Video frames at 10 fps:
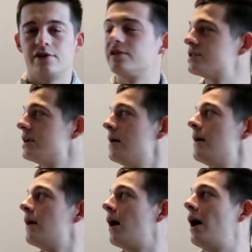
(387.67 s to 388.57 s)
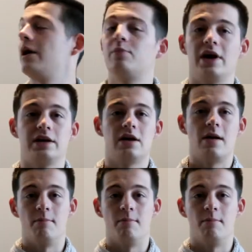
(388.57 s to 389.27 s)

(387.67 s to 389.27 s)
obviously a high paid